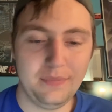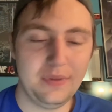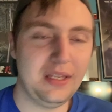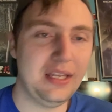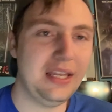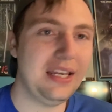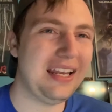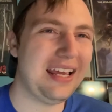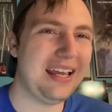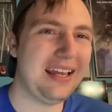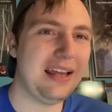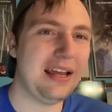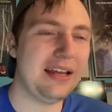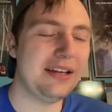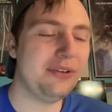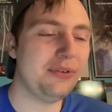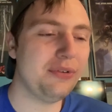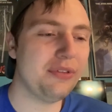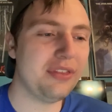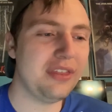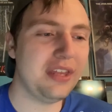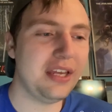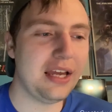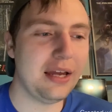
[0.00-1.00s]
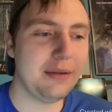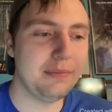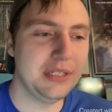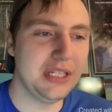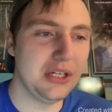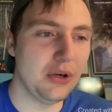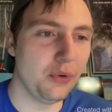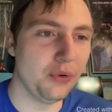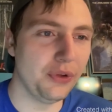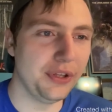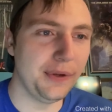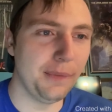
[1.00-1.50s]
And I don't think I'm the
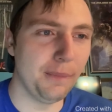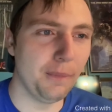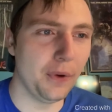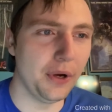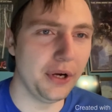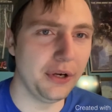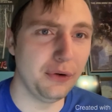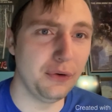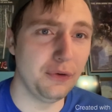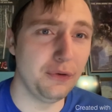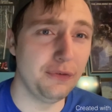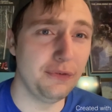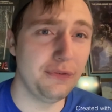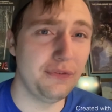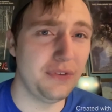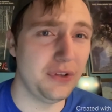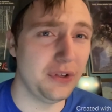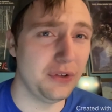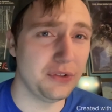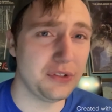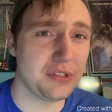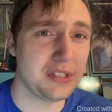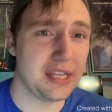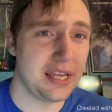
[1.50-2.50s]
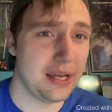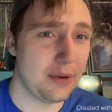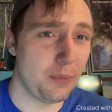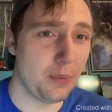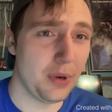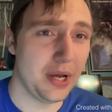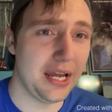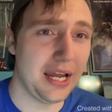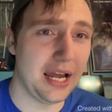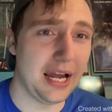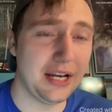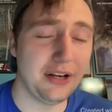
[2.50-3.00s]
only one who feels that
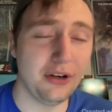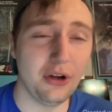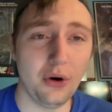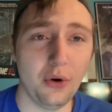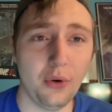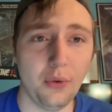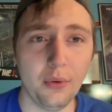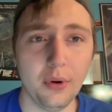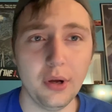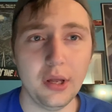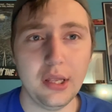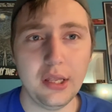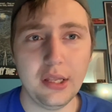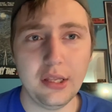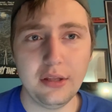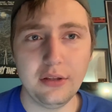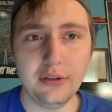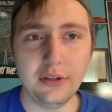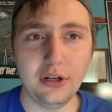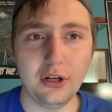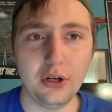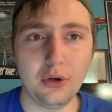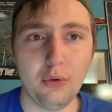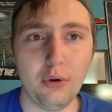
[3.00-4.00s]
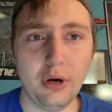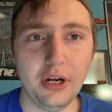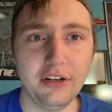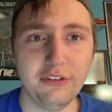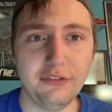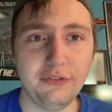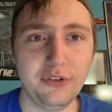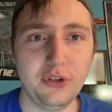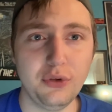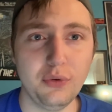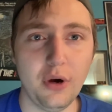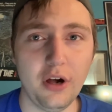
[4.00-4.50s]
way. I know there are quite a
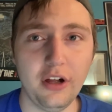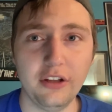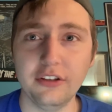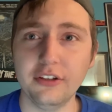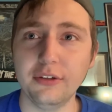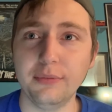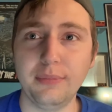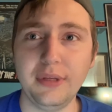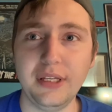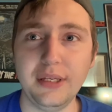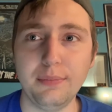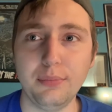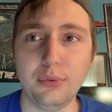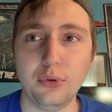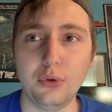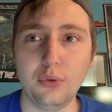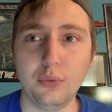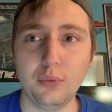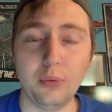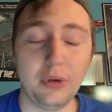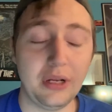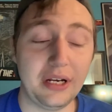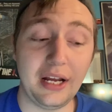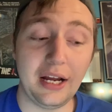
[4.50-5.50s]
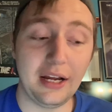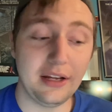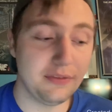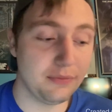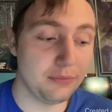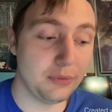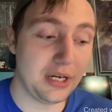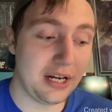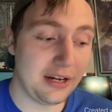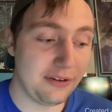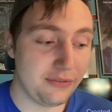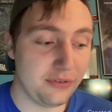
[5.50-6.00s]
few other people. When
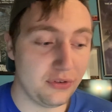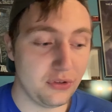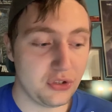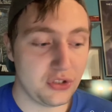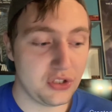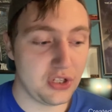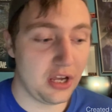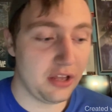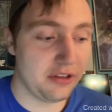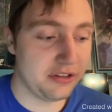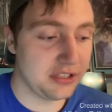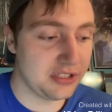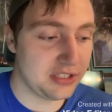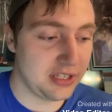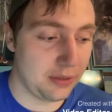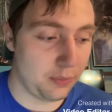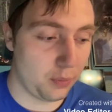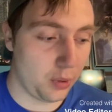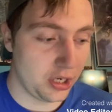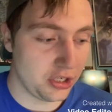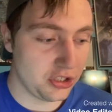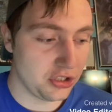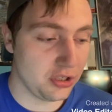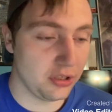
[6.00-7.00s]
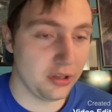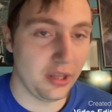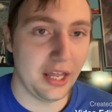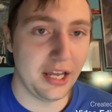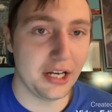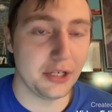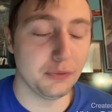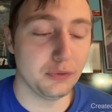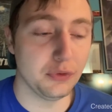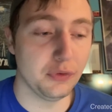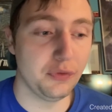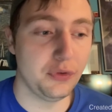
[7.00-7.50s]
I first saw this, I watched a lot
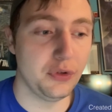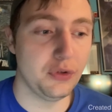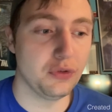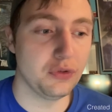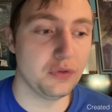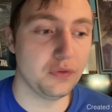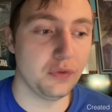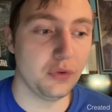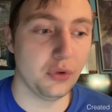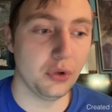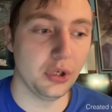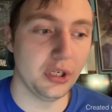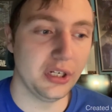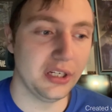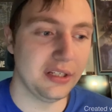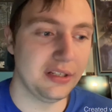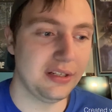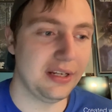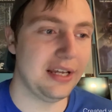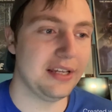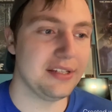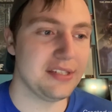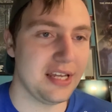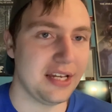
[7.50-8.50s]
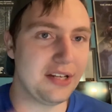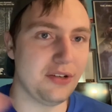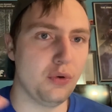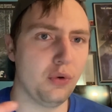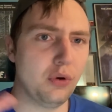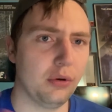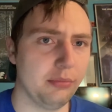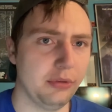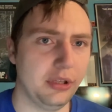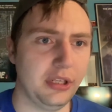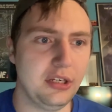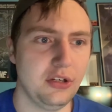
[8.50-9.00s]
of reviews for it, as I
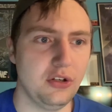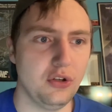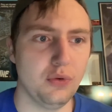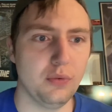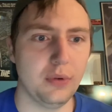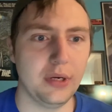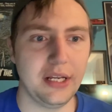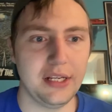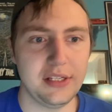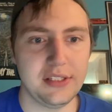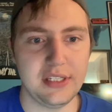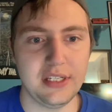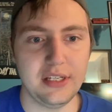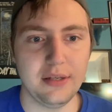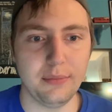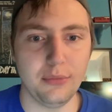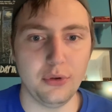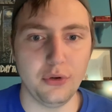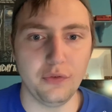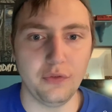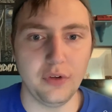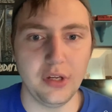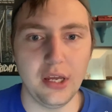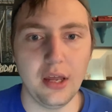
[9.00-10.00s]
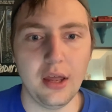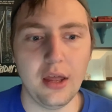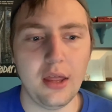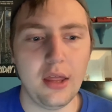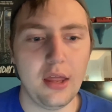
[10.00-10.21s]
normally do when I see a movie.